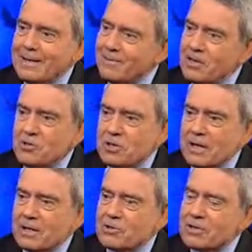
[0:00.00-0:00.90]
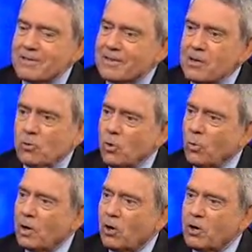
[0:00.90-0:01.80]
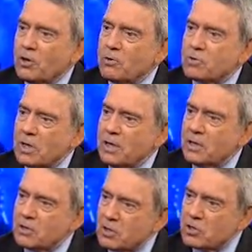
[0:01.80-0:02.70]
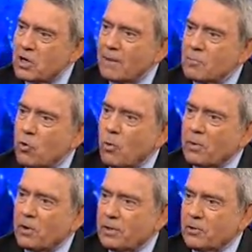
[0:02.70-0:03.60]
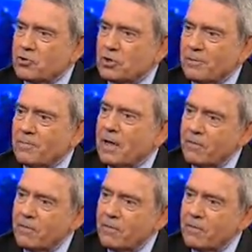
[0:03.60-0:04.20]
These days, they don't know what hard news is, the top corporate leadership.